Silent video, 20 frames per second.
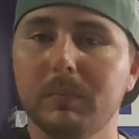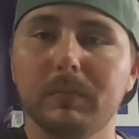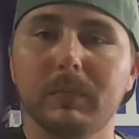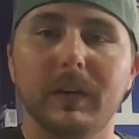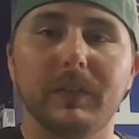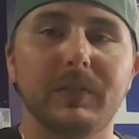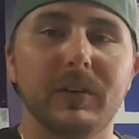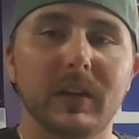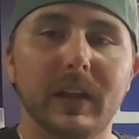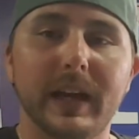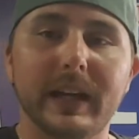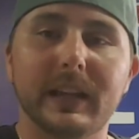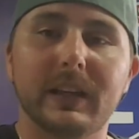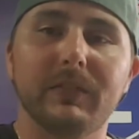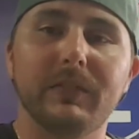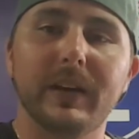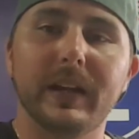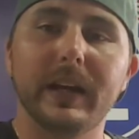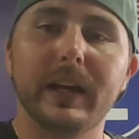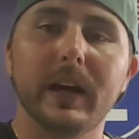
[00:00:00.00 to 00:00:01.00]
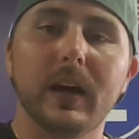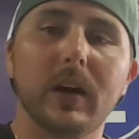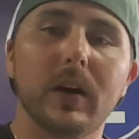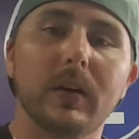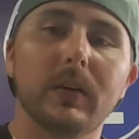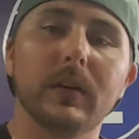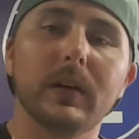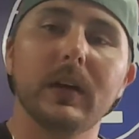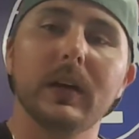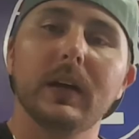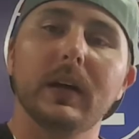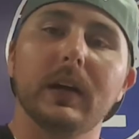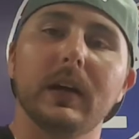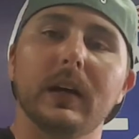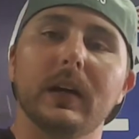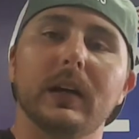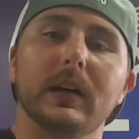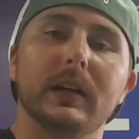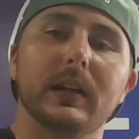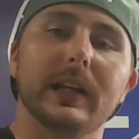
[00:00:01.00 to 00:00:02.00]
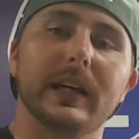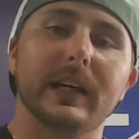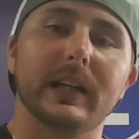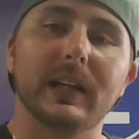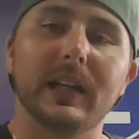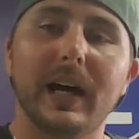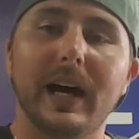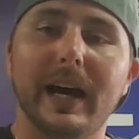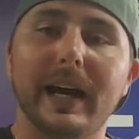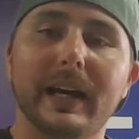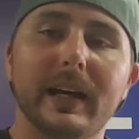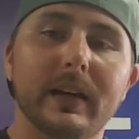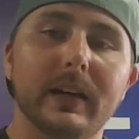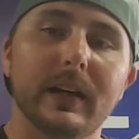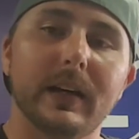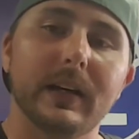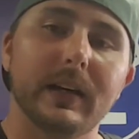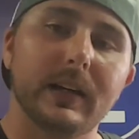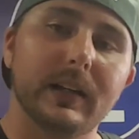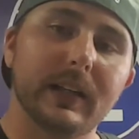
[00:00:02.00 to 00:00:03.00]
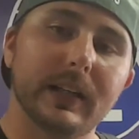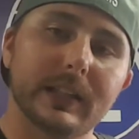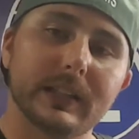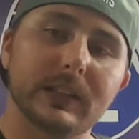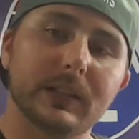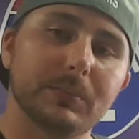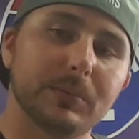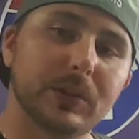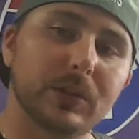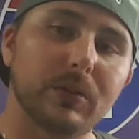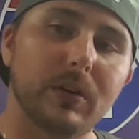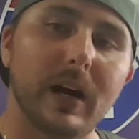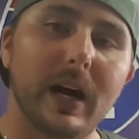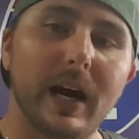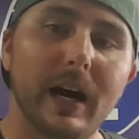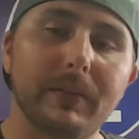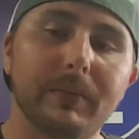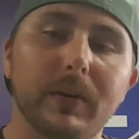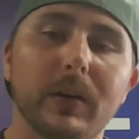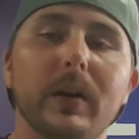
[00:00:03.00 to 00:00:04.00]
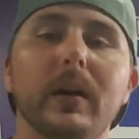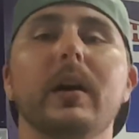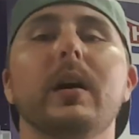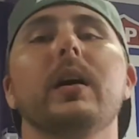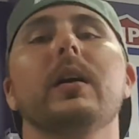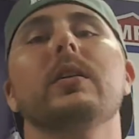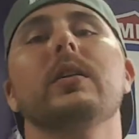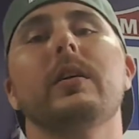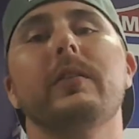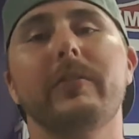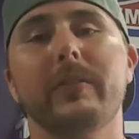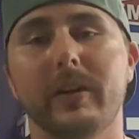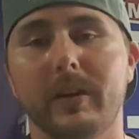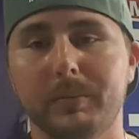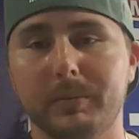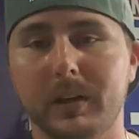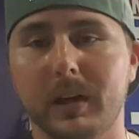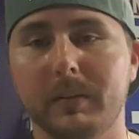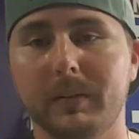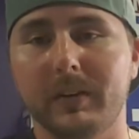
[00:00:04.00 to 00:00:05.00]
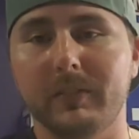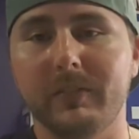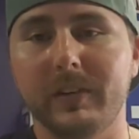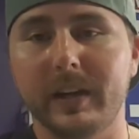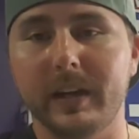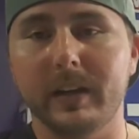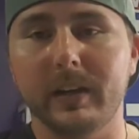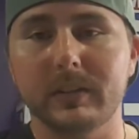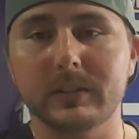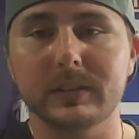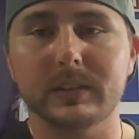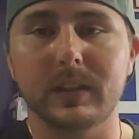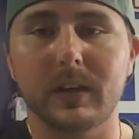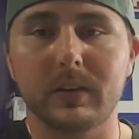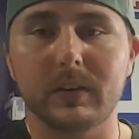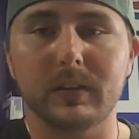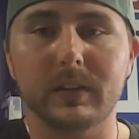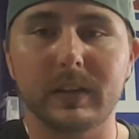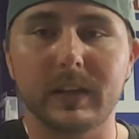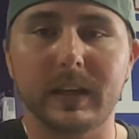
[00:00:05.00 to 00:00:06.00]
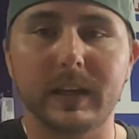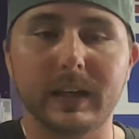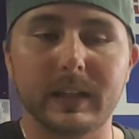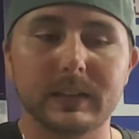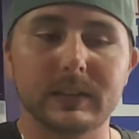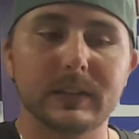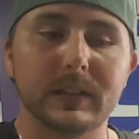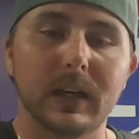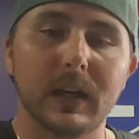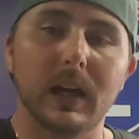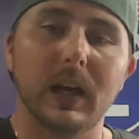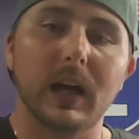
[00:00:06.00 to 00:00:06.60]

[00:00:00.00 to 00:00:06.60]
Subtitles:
if you like the video, click like, click subscribe, look for upcoming videos and other things,